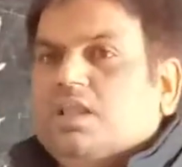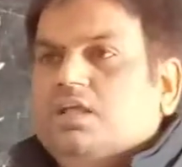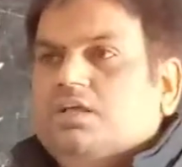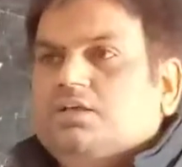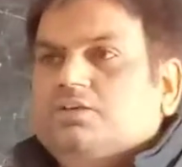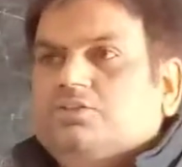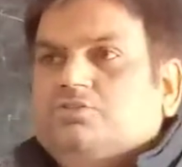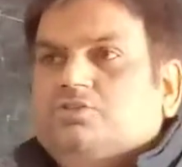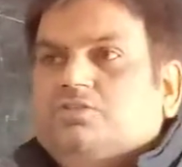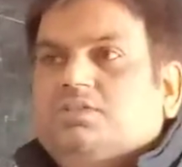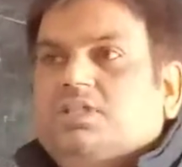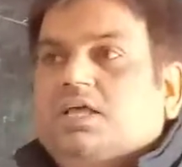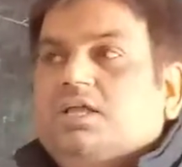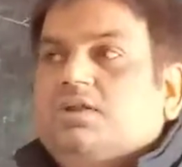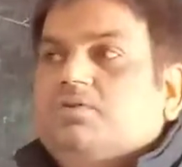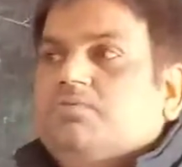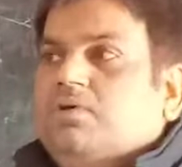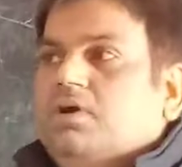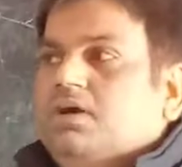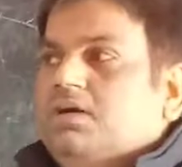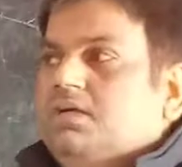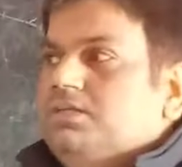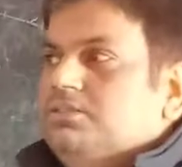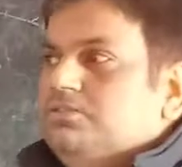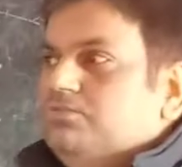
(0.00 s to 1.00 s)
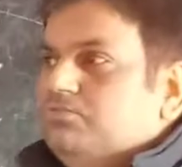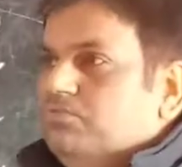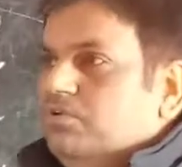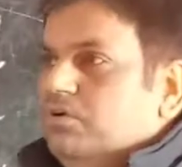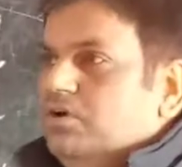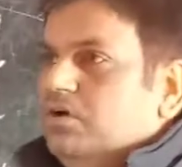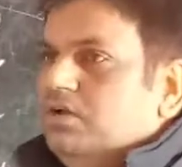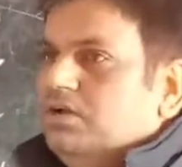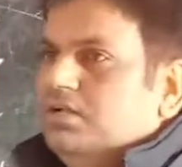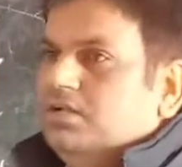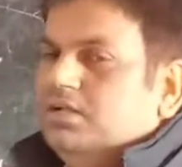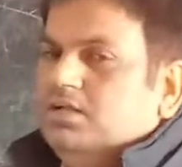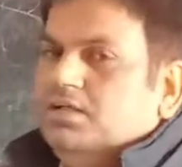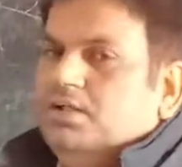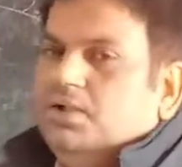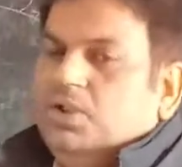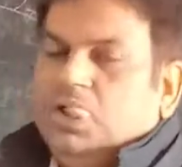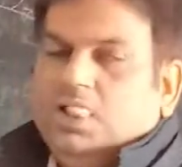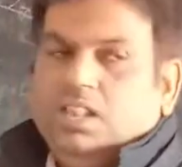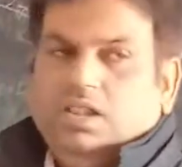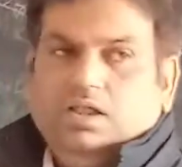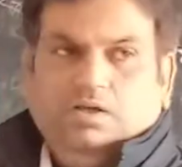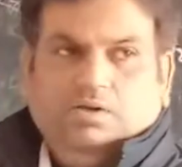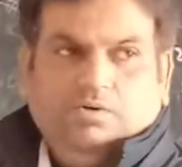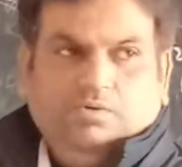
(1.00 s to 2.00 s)
So then what is work?
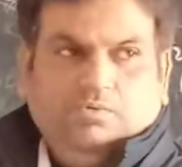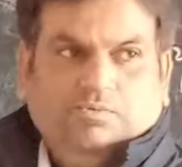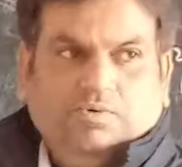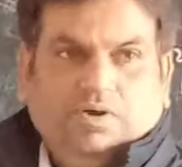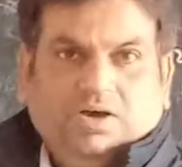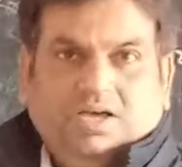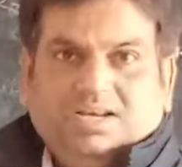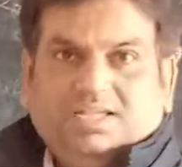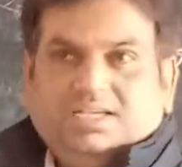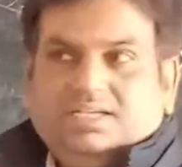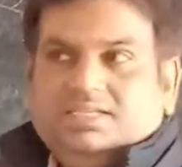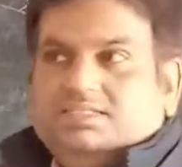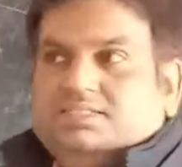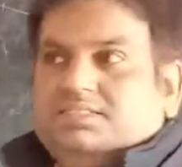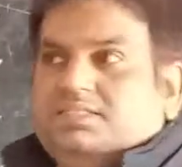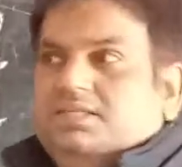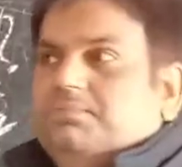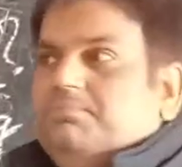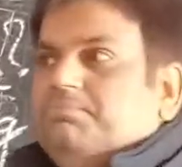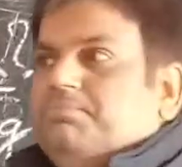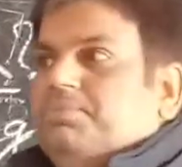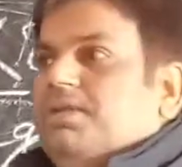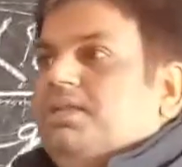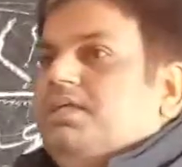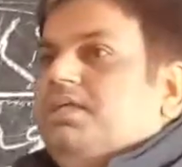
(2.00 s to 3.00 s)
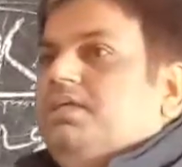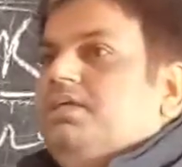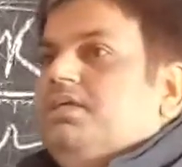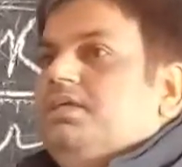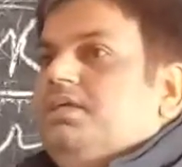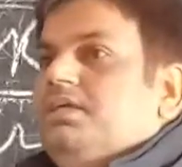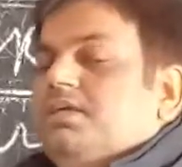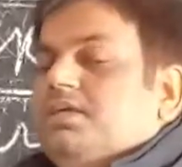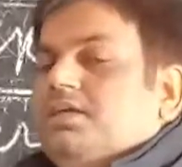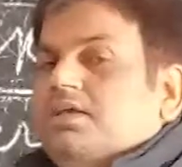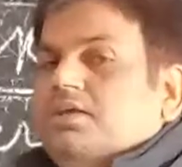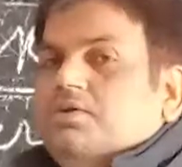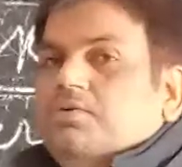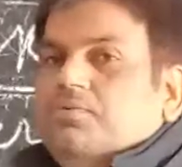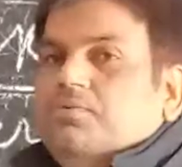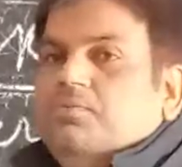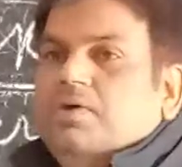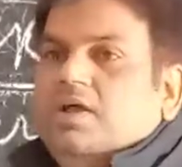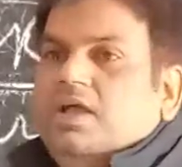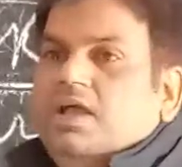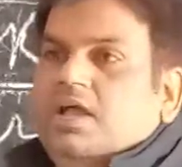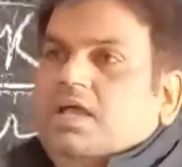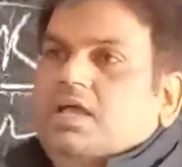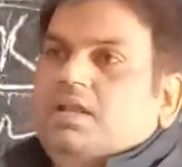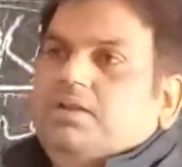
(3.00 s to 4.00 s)
Work is simply
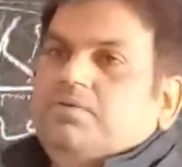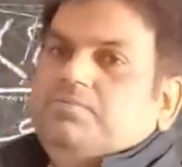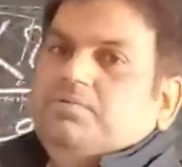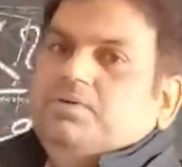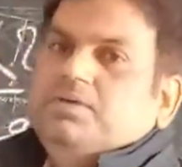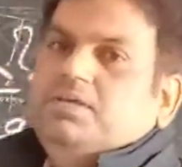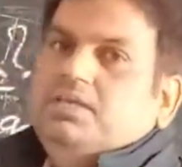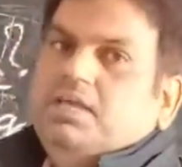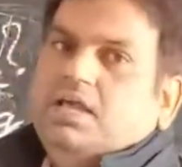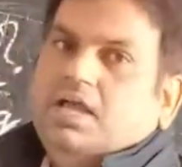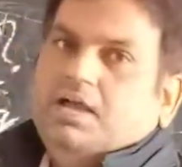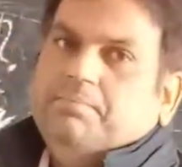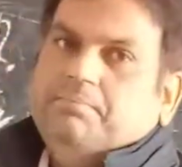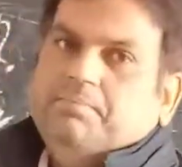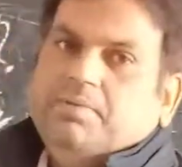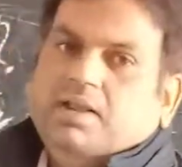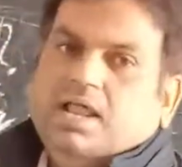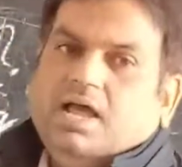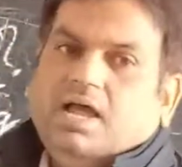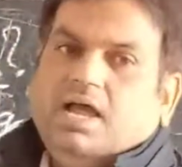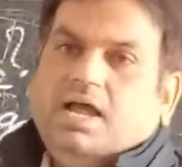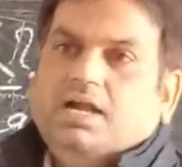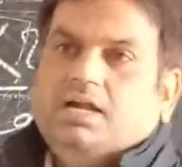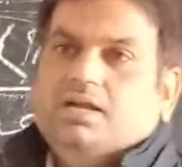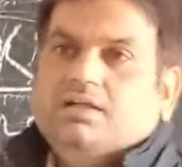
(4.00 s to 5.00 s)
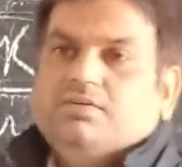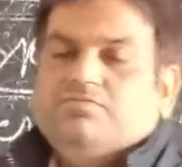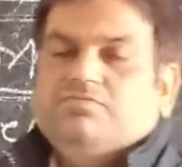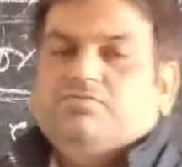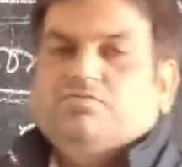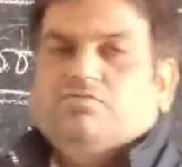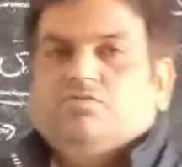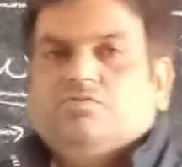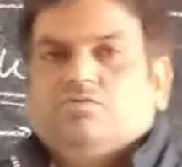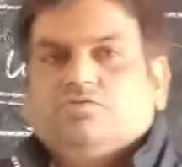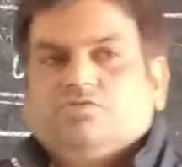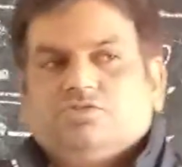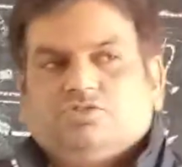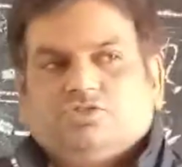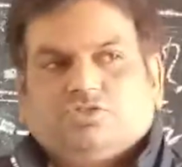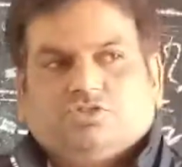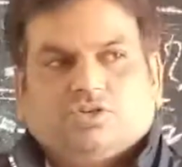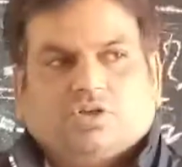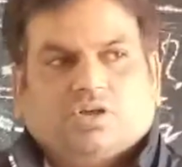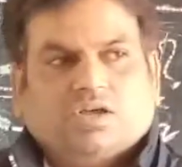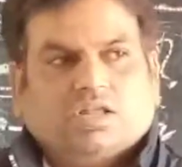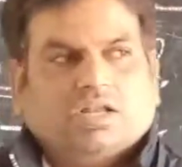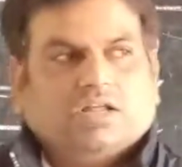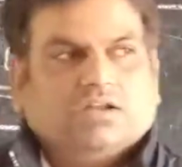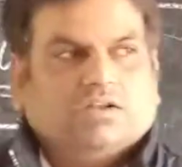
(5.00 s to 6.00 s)
when we applied a force
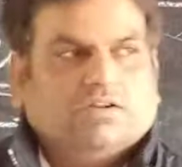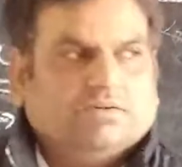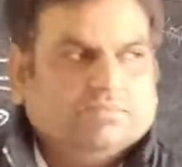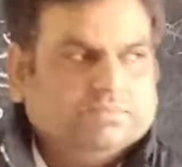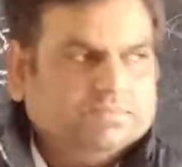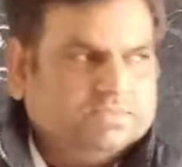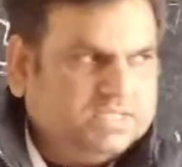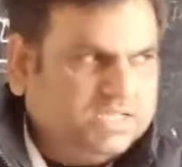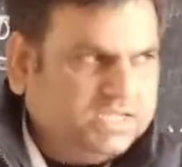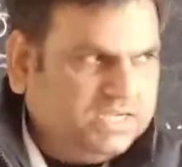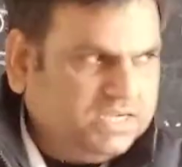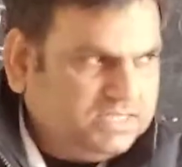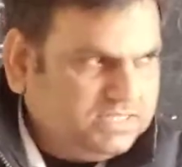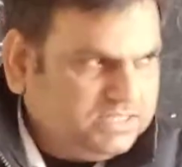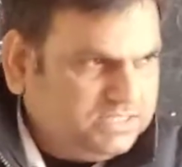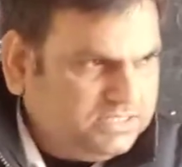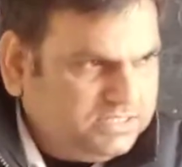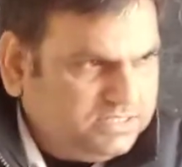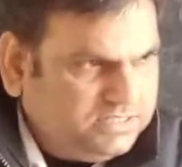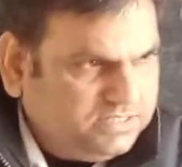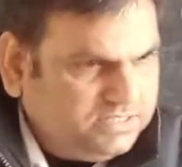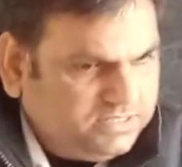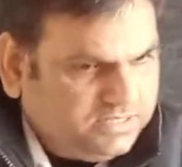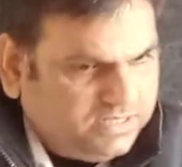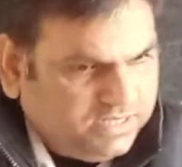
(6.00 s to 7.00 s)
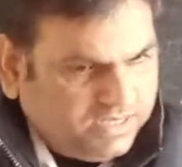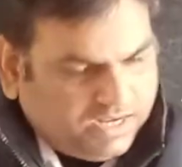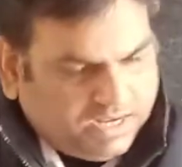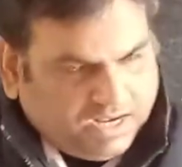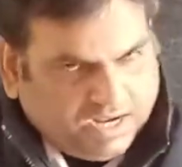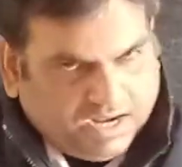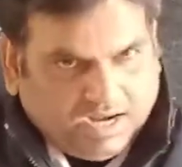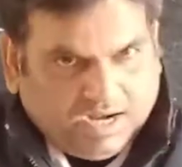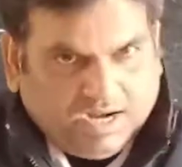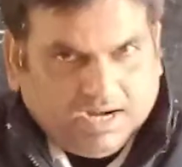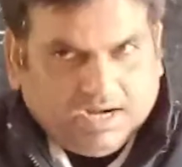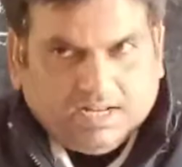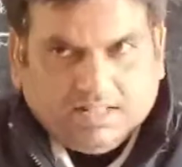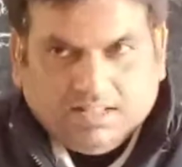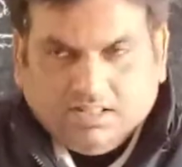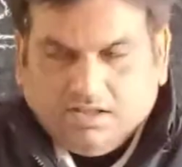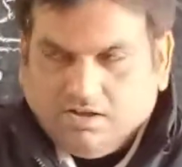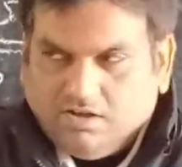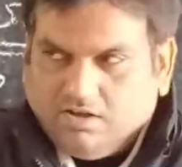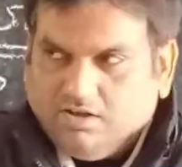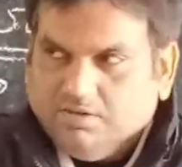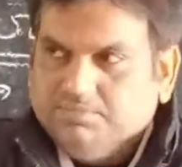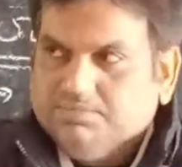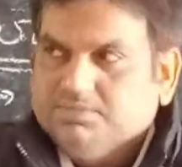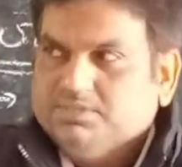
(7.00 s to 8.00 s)
on an object and the
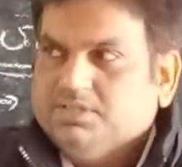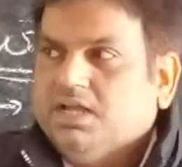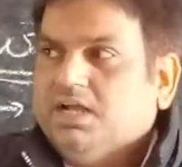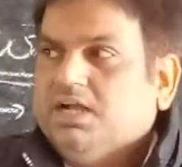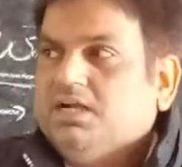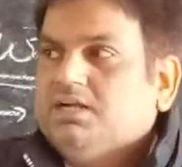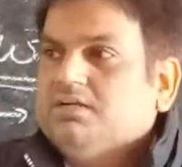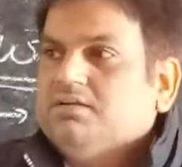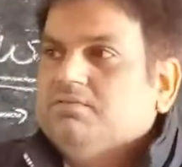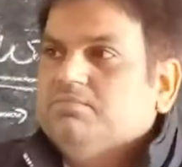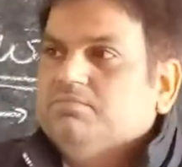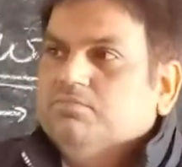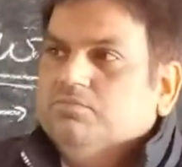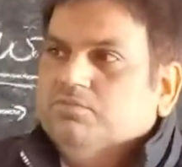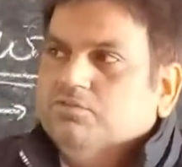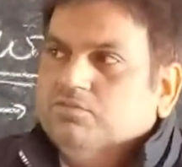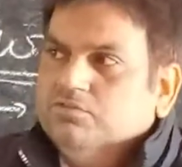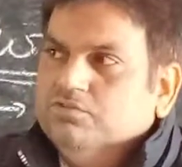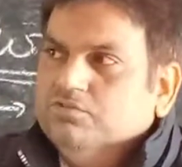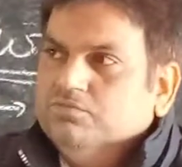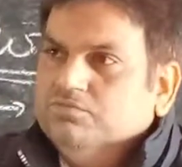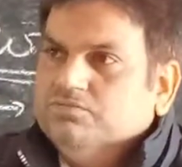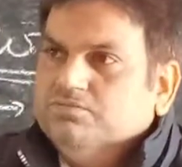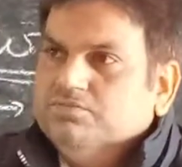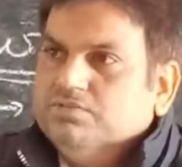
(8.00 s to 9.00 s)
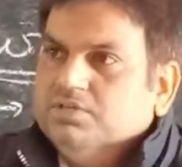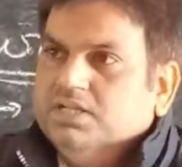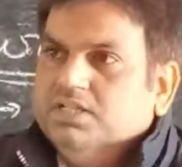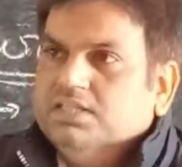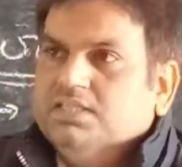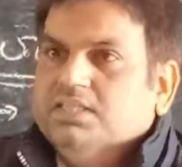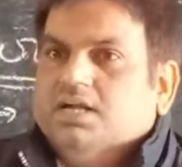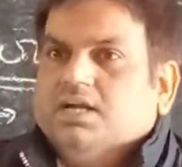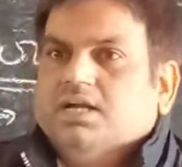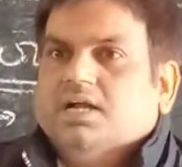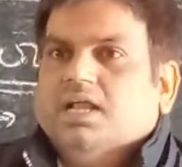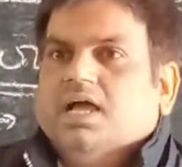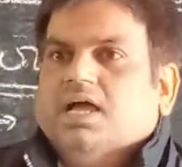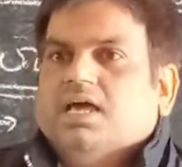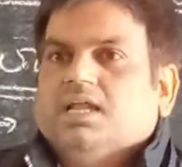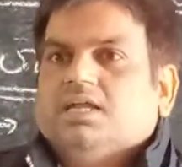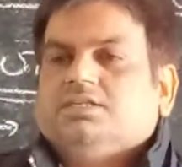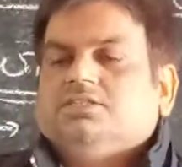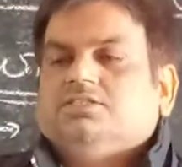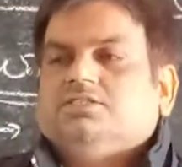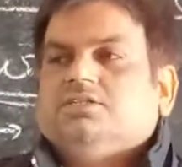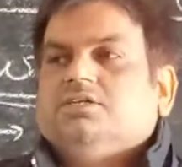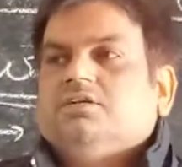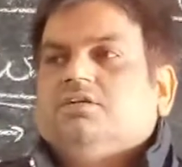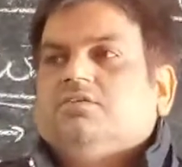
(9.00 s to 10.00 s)
object moved in the
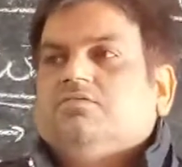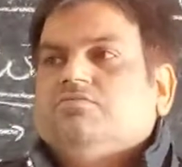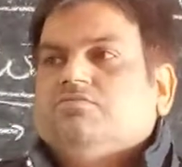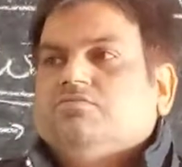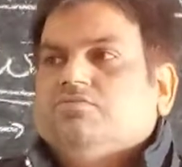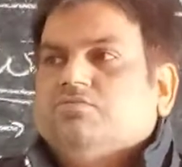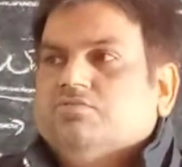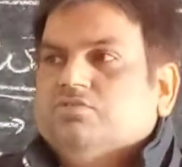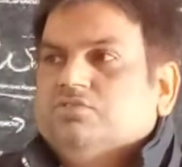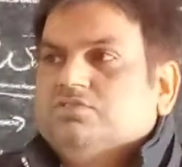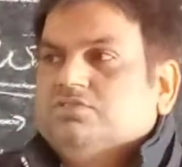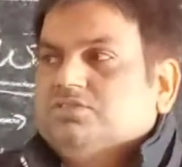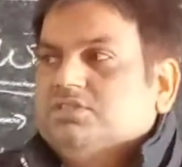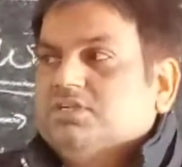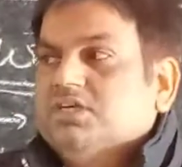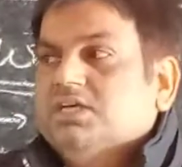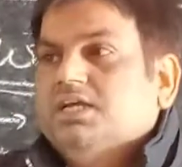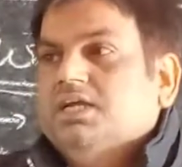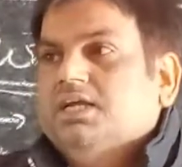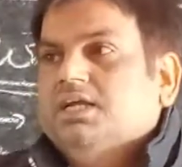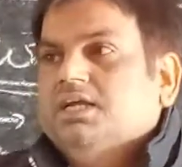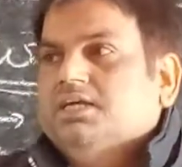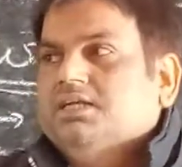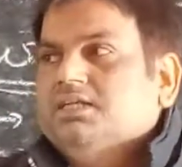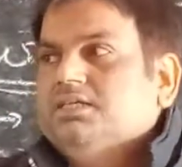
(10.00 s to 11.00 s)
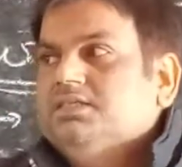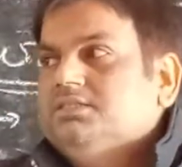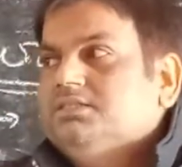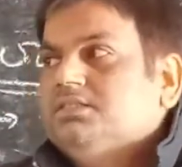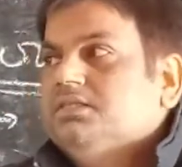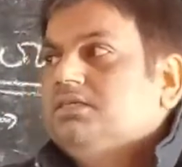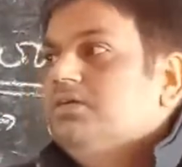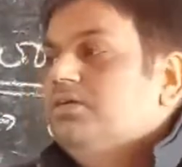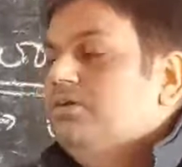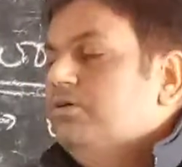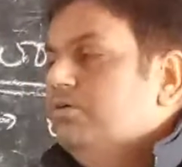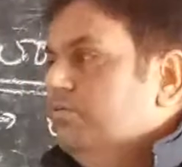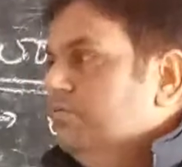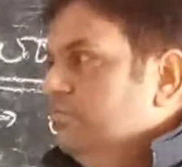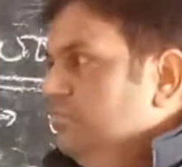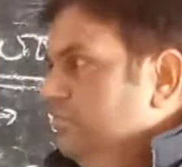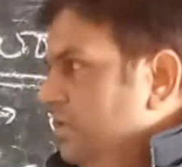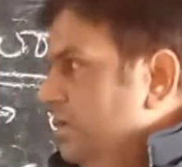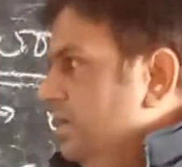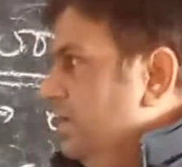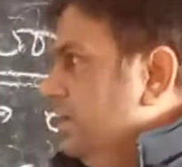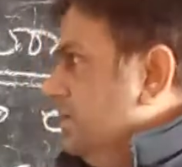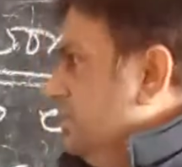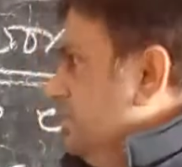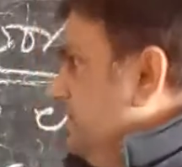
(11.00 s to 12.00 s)
direction of force, it is
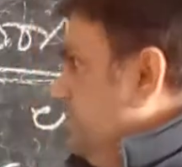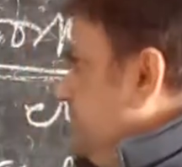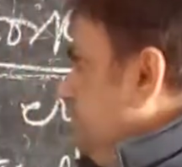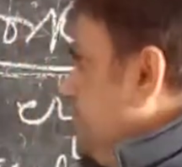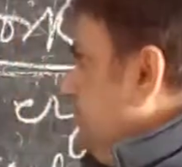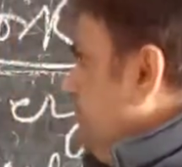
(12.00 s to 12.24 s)
work.